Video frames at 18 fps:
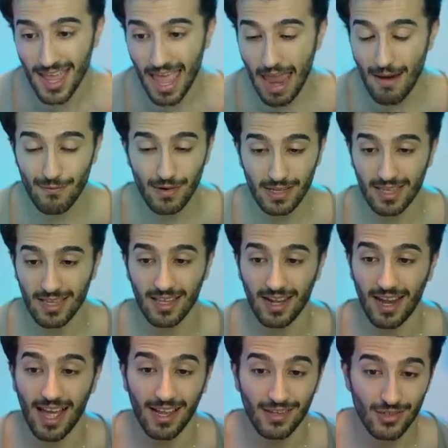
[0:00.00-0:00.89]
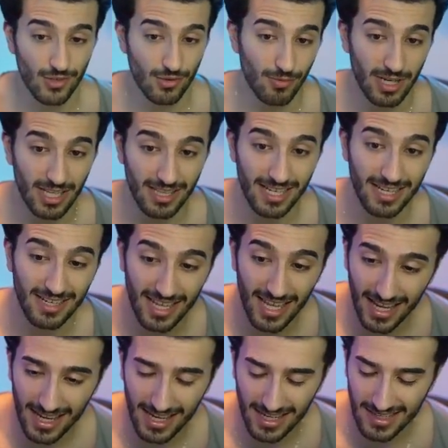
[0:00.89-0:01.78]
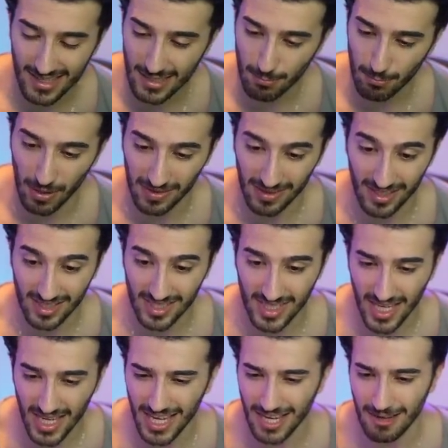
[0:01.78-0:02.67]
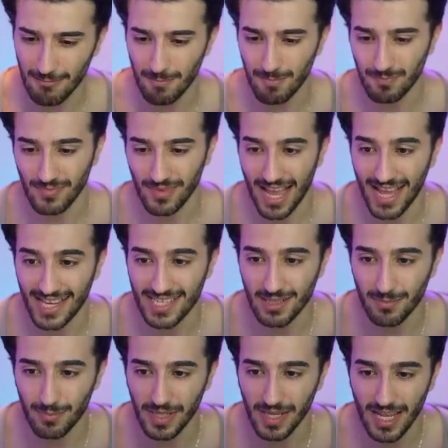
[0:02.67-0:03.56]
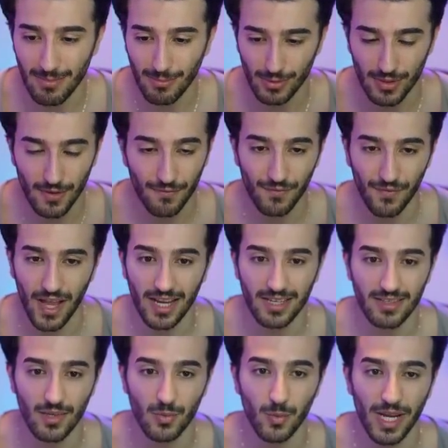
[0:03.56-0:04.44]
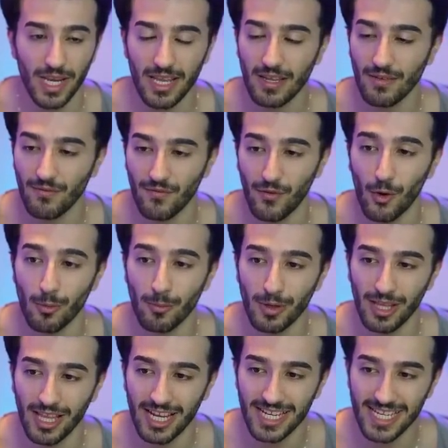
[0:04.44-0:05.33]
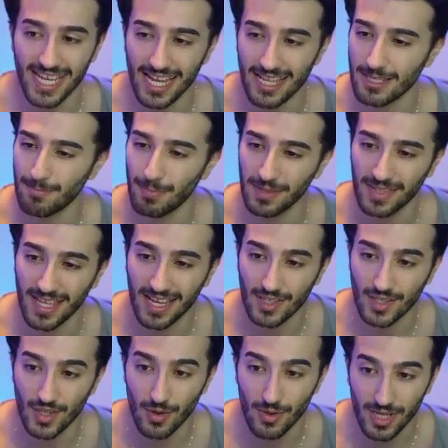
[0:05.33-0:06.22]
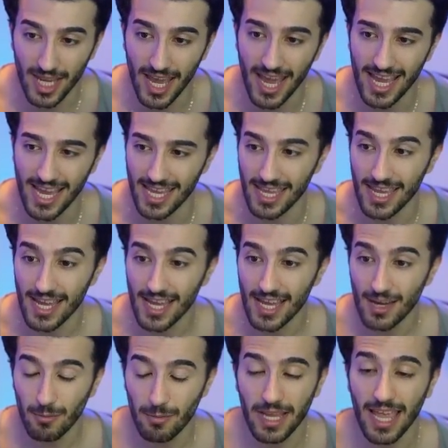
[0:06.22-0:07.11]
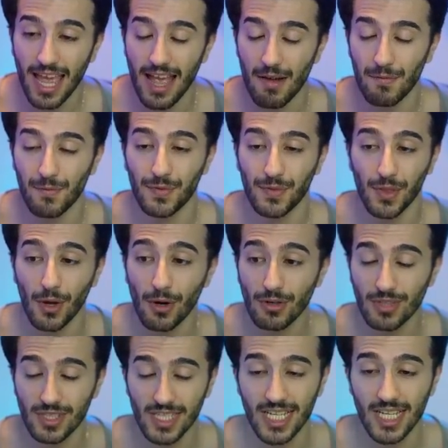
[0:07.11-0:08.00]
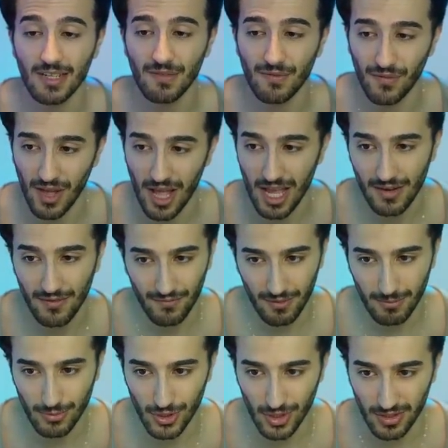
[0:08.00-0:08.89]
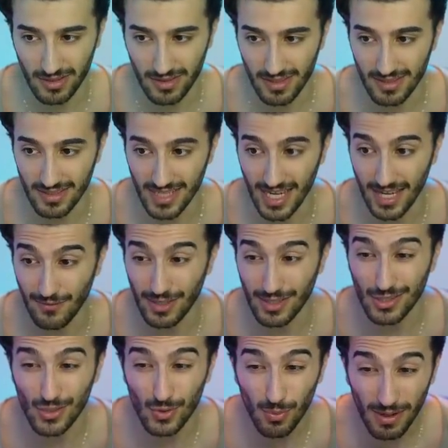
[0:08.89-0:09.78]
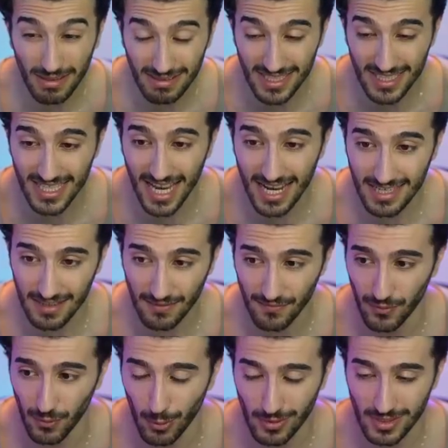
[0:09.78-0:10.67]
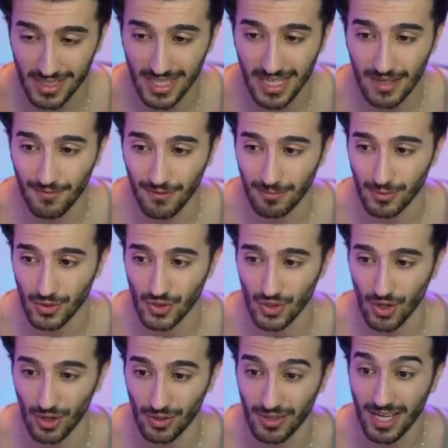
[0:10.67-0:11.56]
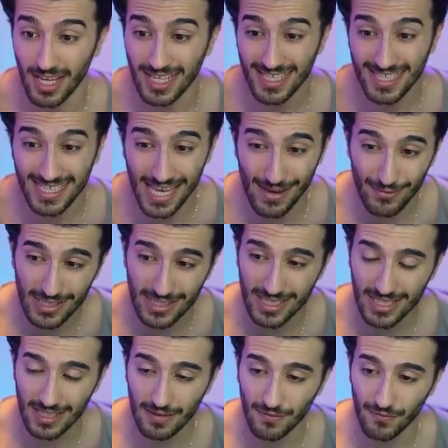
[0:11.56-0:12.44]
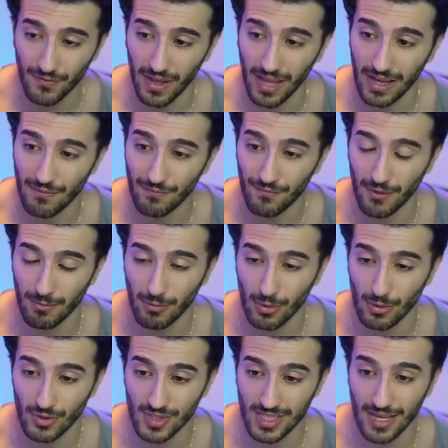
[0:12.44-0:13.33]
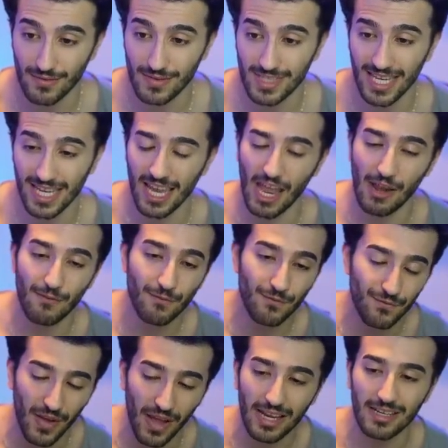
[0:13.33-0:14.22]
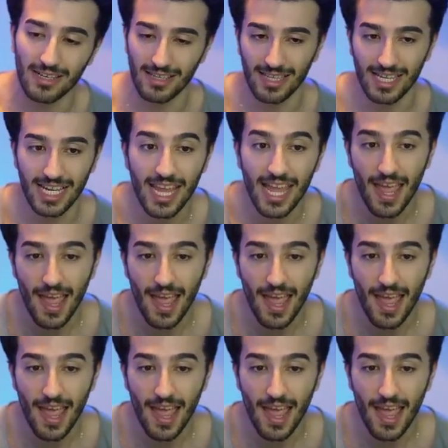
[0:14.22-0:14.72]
everything that Ange really needs, but the team hasn't been able to find the winning formula yet. But that's okay. We have 30-5 from Jonathan David, 28-14 from Son, 17-5 from Kulusevski, and finally,